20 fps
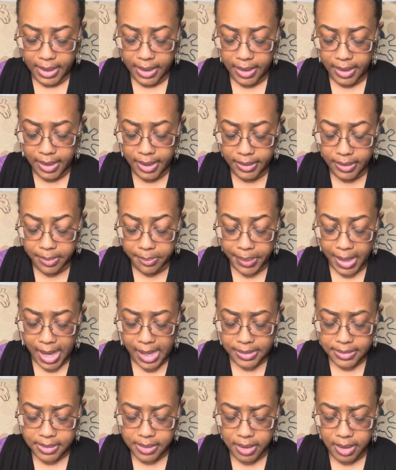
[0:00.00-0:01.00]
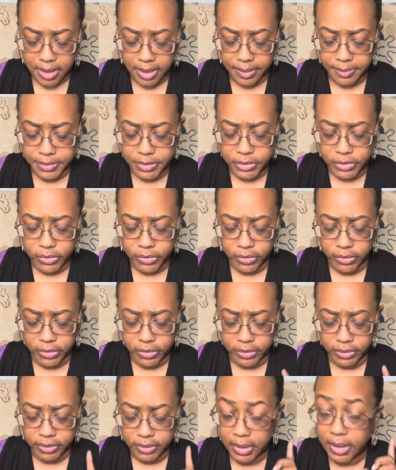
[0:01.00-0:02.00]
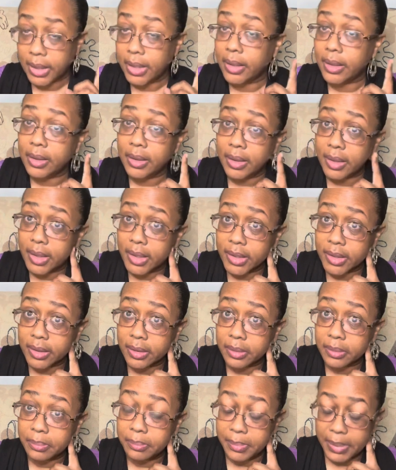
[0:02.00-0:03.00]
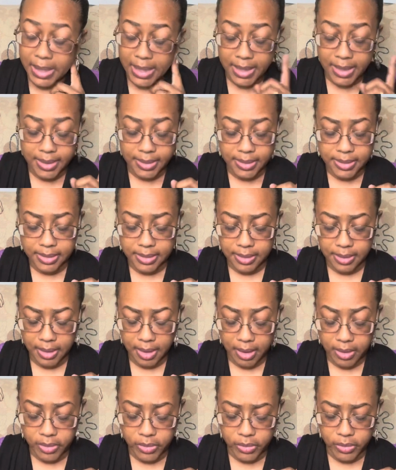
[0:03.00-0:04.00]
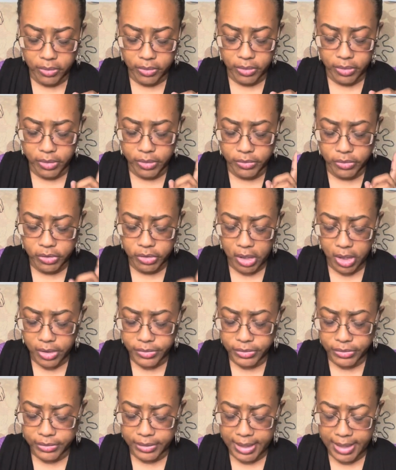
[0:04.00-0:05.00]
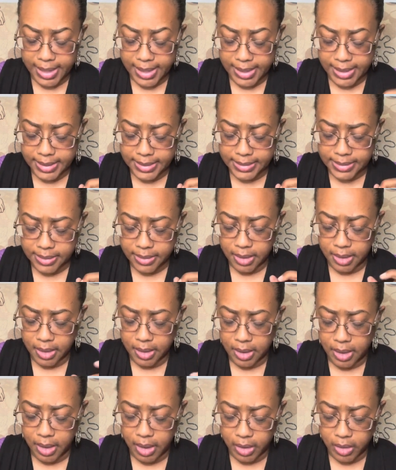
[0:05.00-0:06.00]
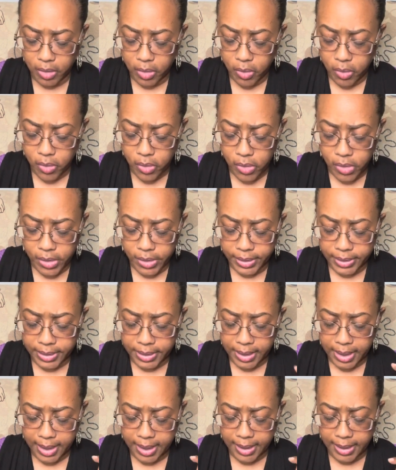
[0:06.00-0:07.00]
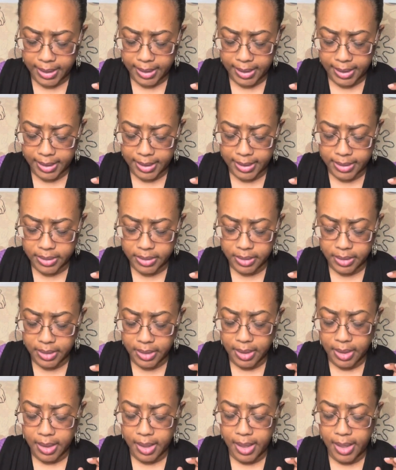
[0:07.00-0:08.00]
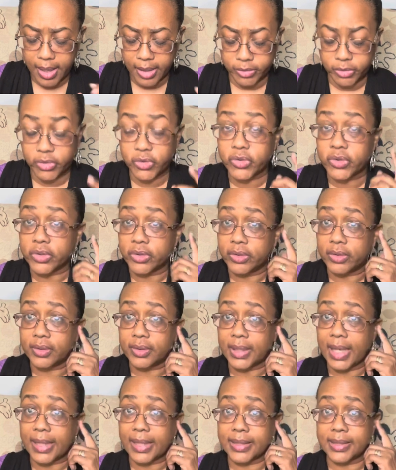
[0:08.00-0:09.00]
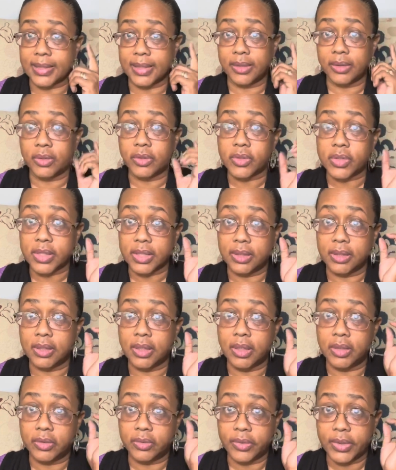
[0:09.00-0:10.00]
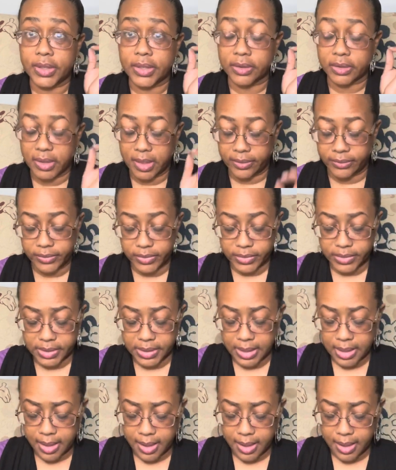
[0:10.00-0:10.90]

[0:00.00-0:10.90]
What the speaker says: In the box comes your earbuds, your charger case, a cord, and extra, like I said, little silicone ear covers.